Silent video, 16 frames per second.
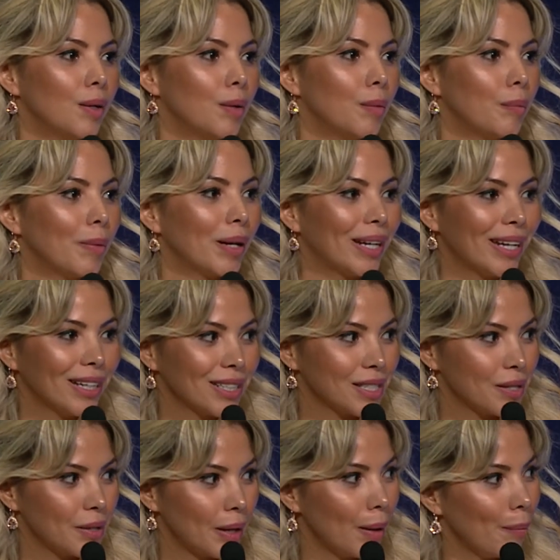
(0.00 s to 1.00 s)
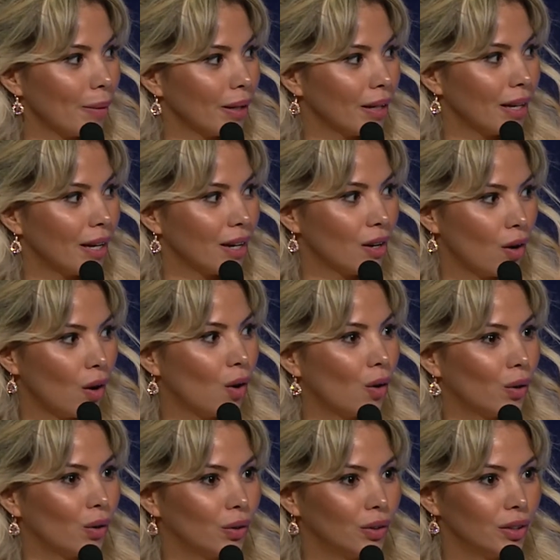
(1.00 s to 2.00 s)
My next step and
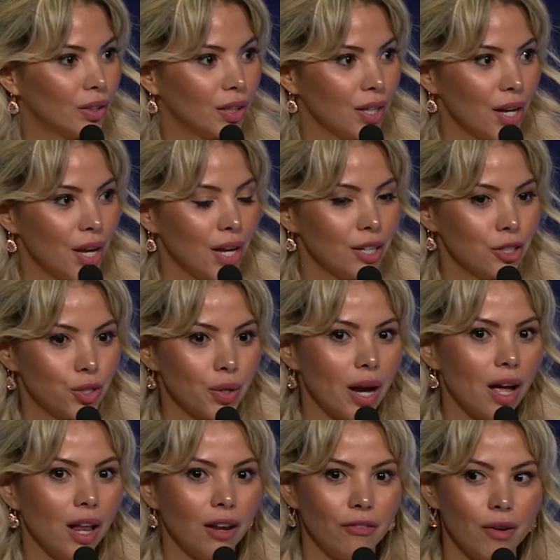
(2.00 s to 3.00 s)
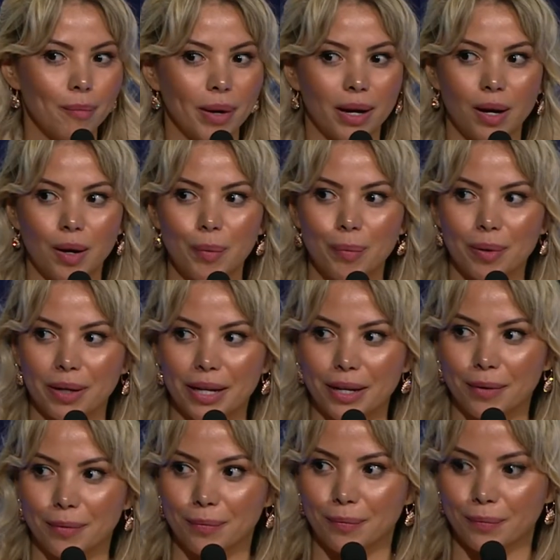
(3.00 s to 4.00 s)
goal is to elevate my company
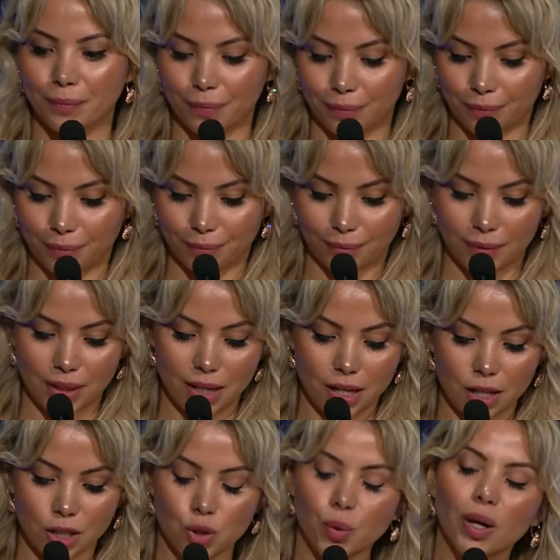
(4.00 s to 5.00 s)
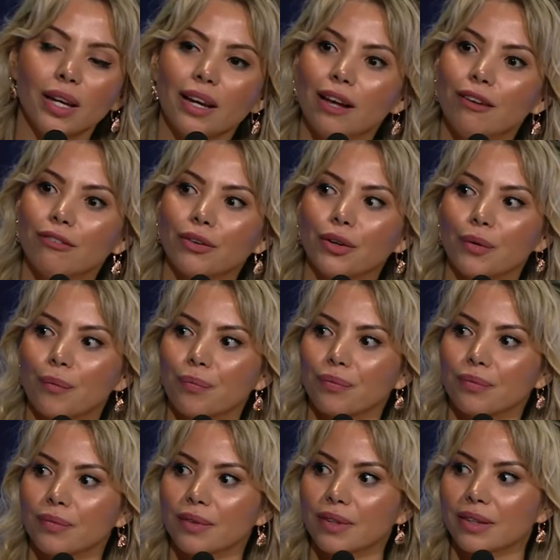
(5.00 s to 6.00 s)
to a level
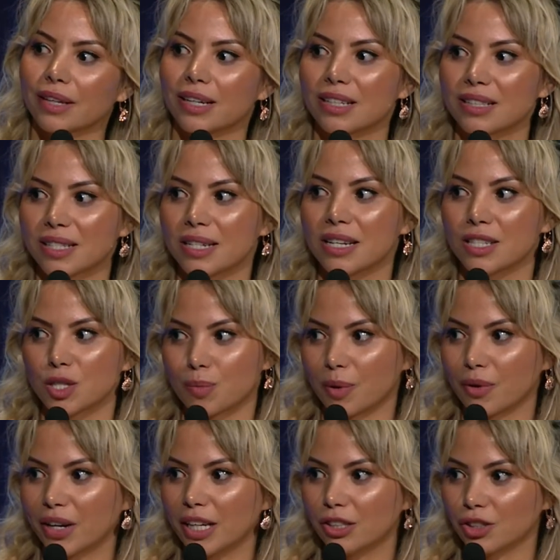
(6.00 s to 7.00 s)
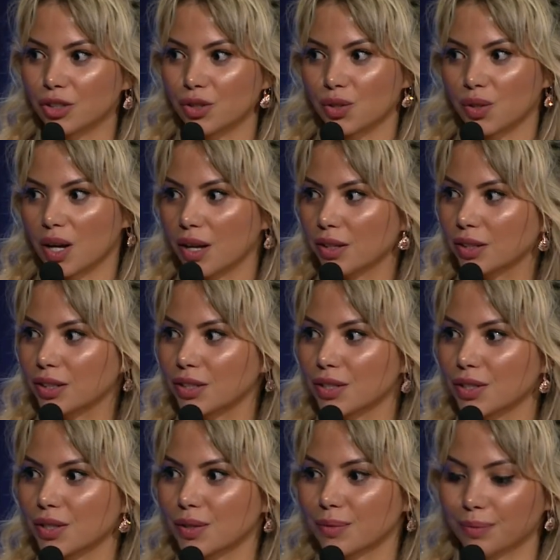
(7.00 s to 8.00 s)
that is an inspiration to others.